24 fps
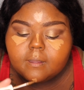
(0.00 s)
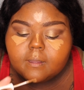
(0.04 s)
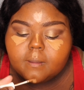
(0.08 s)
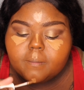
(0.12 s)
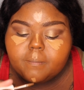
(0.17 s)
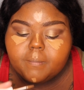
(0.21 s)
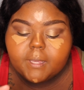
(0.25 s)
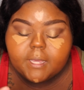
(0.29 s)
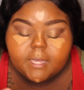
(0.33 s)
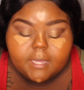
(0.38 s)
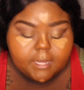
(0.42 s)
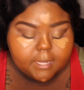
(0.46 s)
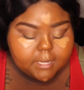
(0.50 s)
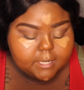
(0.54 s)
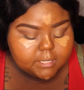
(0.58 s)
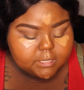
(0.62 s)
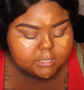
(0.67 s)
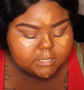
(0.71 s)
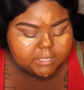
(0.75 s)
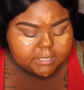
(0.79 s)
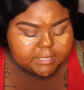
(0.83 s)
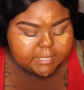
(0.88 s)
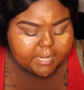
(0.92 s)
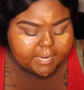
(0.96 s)
Because
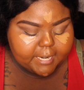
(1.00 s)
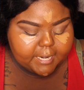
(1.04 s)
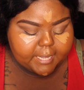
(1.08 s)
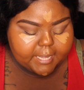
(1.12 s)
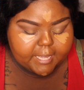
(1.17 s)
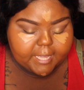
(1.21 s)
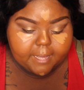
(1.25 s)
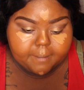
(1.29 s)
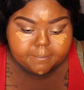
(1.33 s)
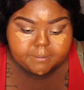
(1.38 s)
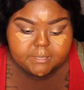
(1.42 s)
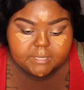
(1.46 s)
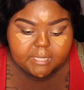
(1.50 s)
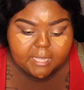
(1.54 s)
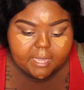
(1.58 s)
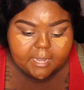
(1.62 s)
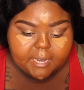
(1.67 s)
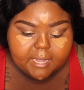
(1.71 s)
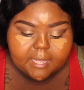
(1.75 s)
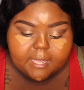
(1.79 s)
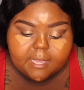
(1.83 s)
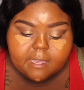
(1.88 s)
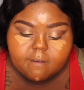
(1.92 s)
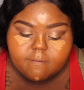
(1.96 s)
just like they kept saying,
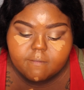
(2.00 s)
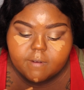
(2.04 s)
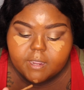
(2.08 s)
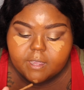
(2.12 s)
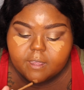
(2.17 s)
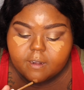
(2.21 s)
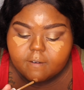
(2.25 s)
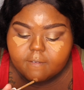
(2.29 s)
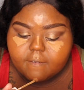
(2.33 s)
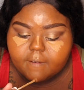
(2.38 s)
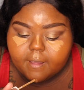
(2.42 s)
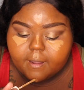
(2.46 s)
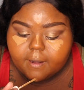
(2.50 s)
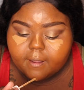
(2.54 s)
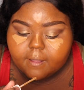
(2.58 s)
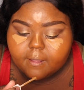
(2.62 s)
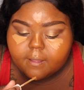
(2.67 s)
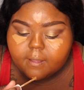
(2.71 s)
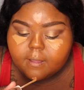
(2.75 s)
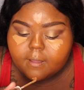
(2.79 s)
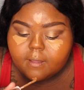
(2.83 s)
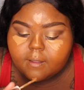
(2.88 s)
they kept reiterating,